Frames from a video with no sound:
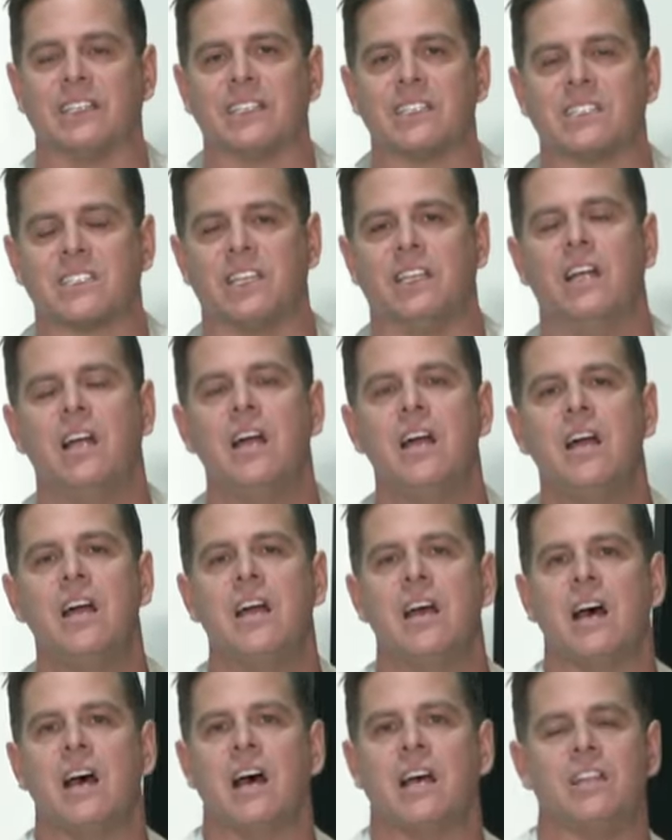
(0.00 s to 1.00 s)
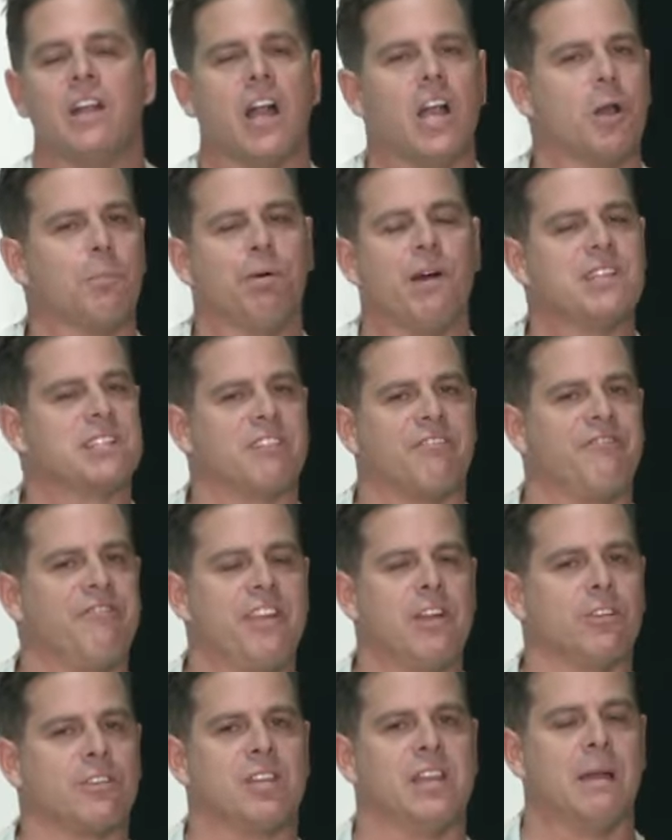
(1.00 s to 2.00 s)
Listen, not in a place of
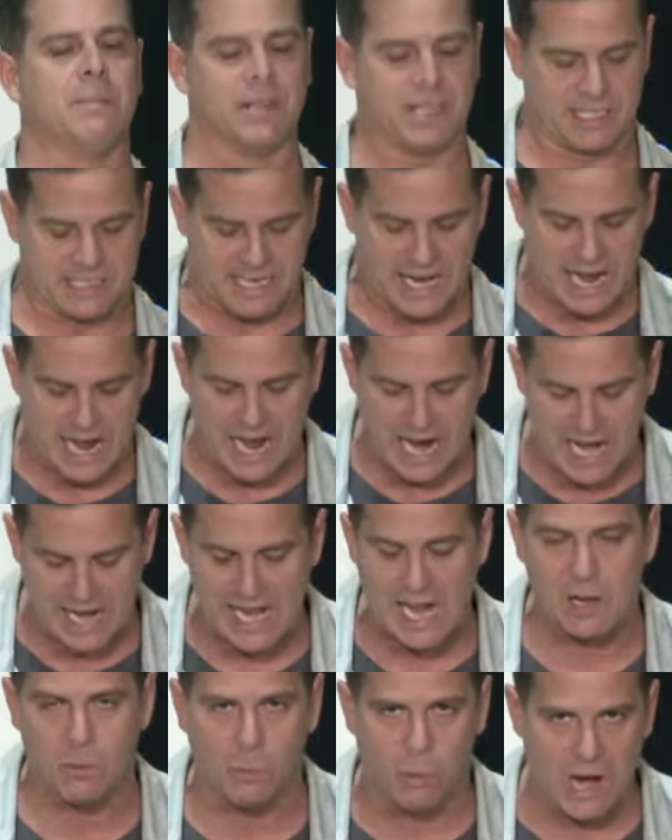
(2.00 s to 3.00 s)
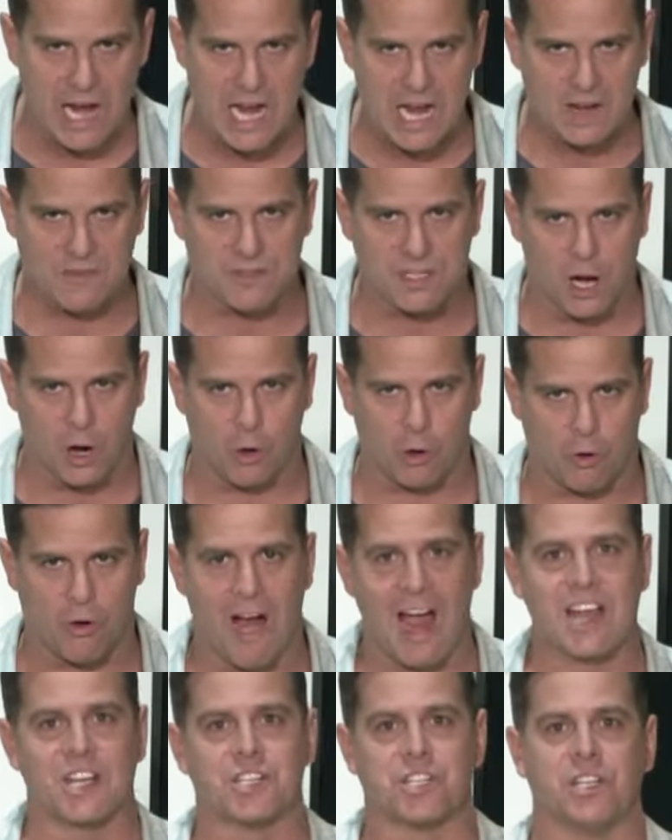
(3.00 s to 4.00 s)
fear today, but the tide and waves are
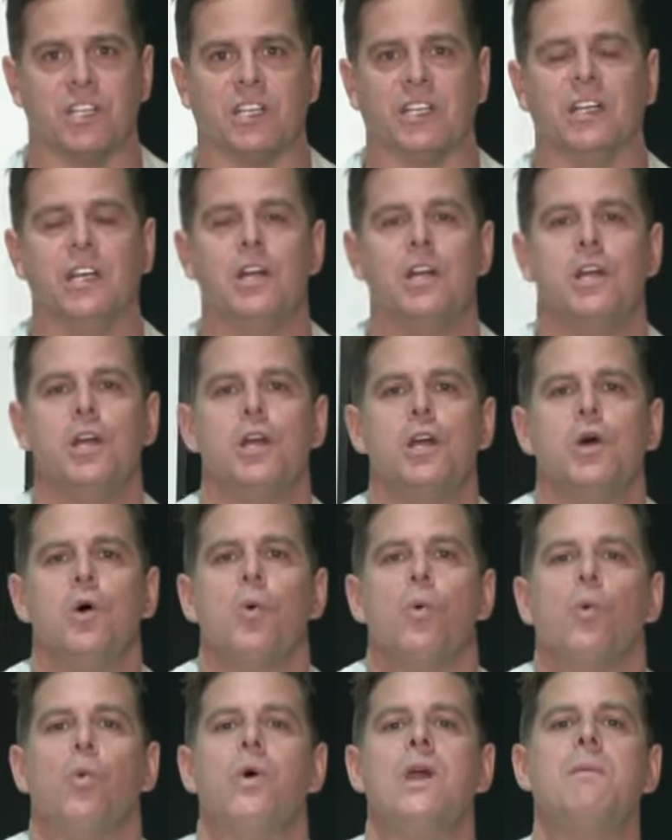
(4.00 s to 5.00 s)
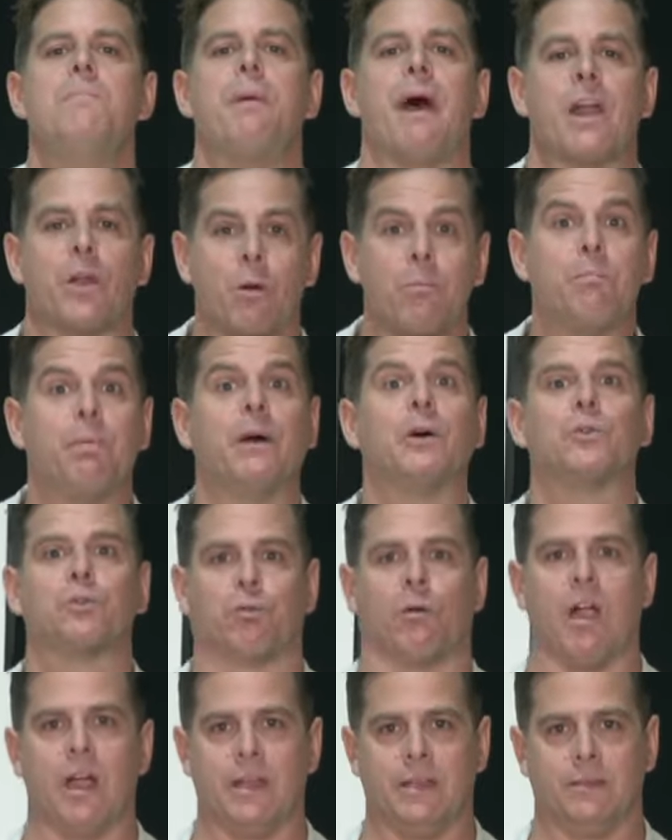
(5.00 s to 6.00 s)
crashing. We better build
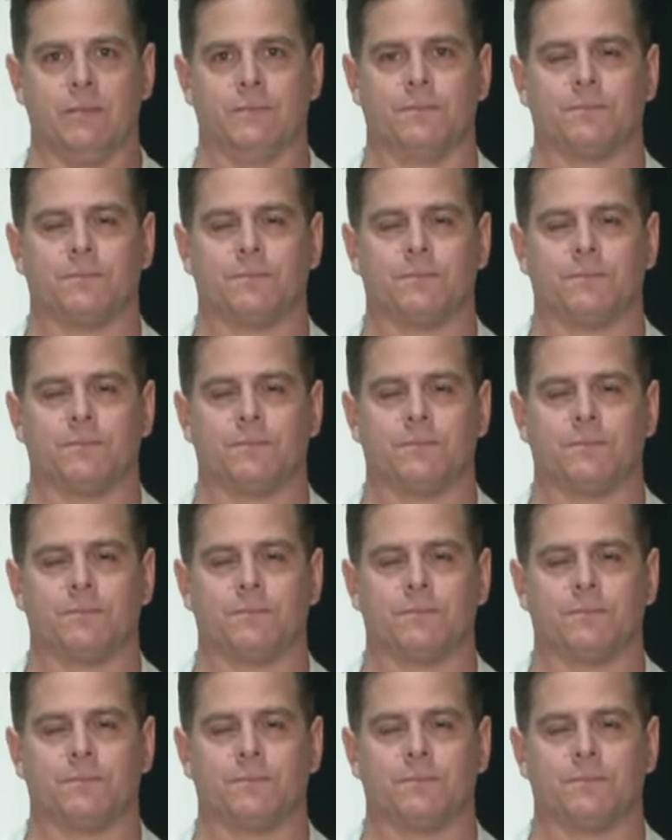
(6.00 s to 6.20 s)
right.